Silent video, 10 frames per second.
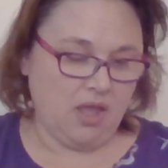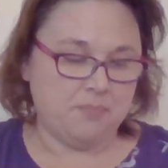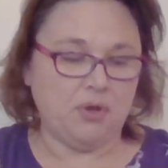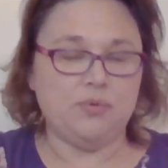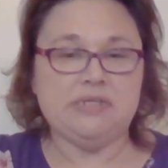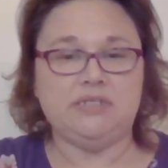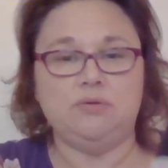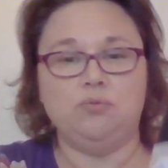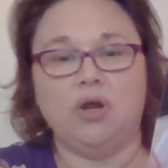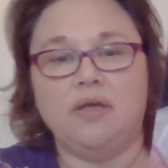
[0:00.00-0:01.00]
But we did
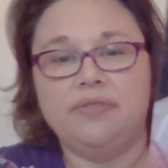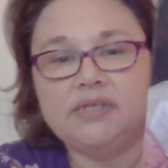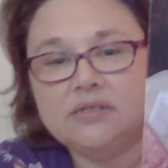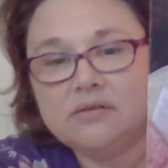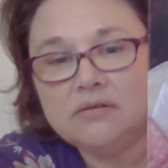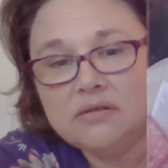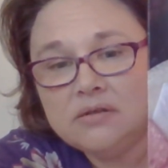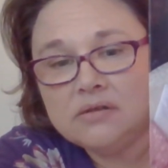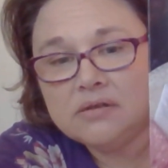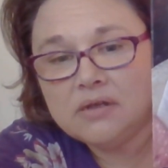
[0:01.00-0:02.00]
work on this little
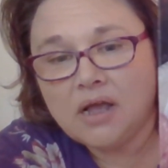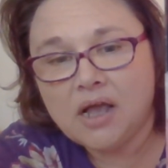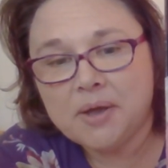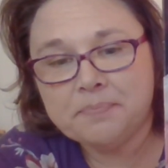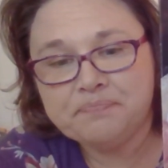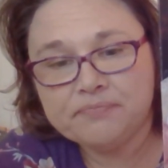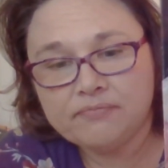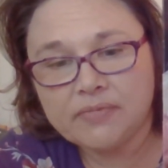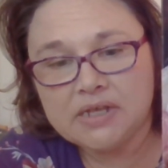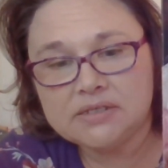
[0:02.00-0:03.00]

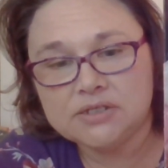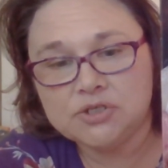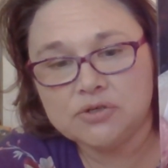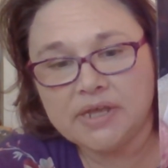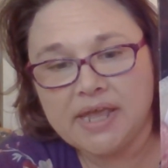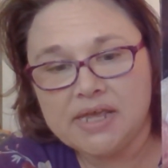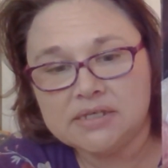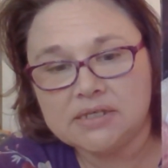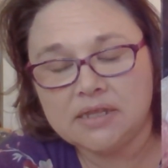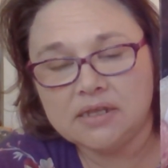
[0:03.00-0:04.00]
scissor
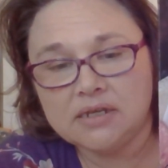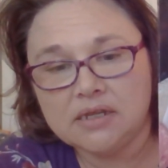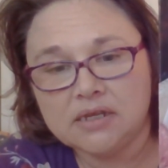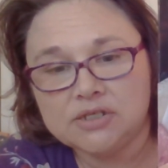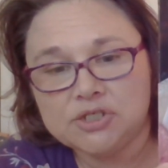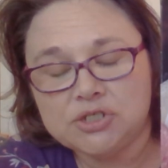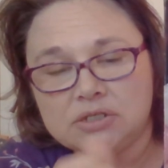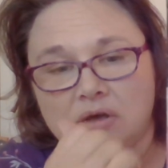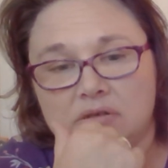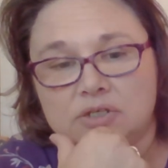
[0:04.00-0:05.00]
case, and then she's
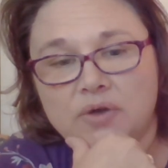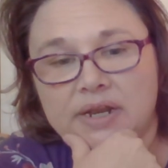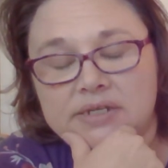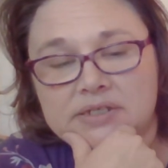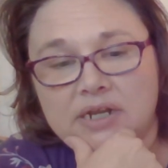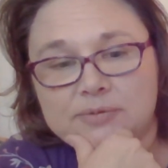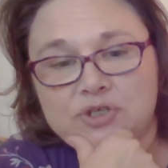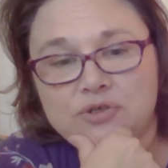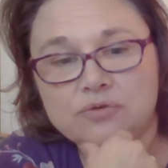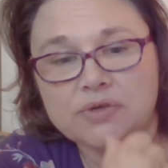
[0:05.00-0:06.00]
also got it set up so
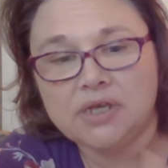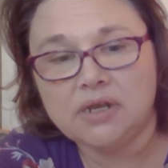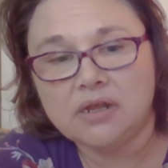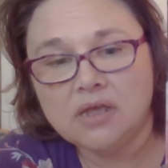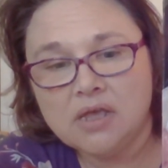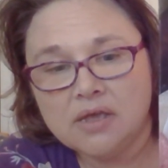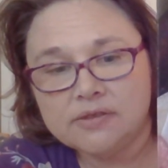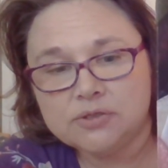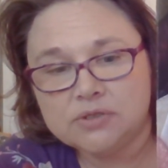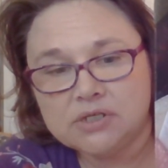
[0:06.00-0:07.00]
you can,
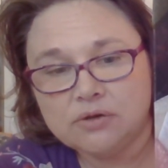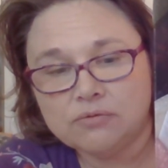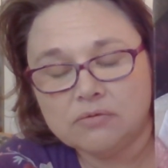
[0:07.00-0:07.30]
so with the